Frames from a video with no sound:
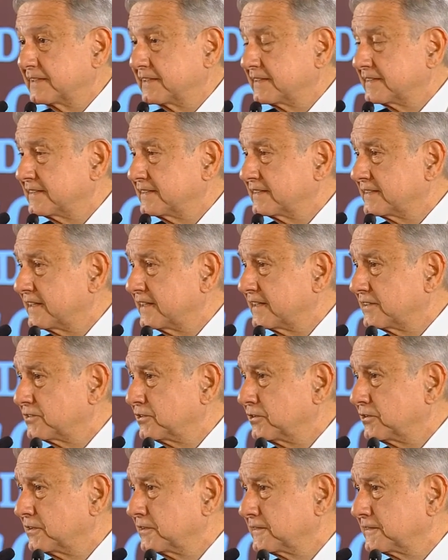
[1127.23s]
to
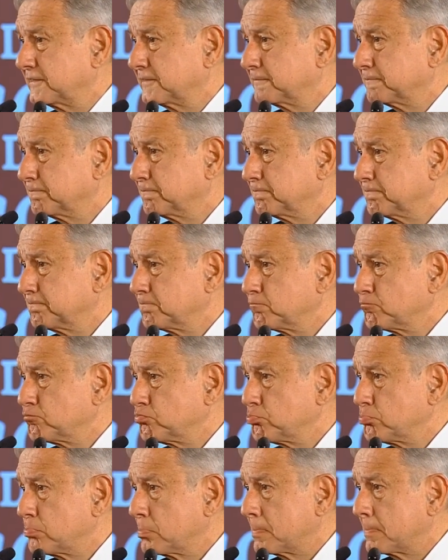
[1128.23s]
to
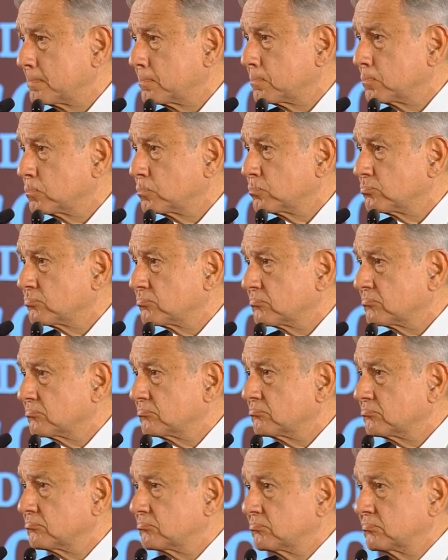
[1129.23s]
maintain the uh,
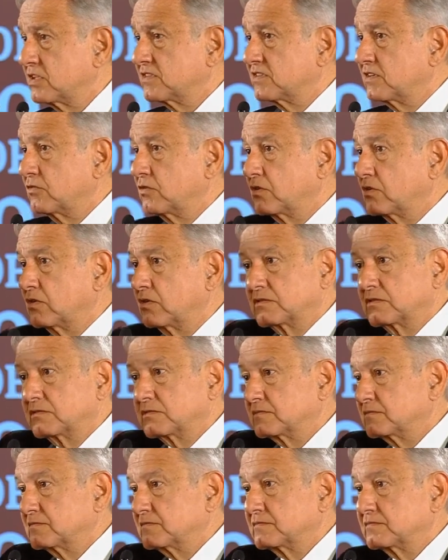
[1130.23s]

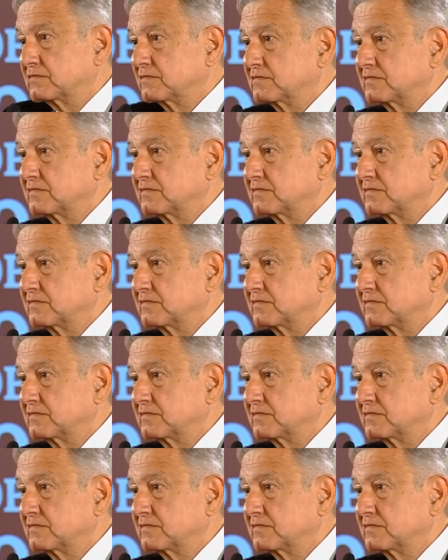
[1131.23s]
institutions.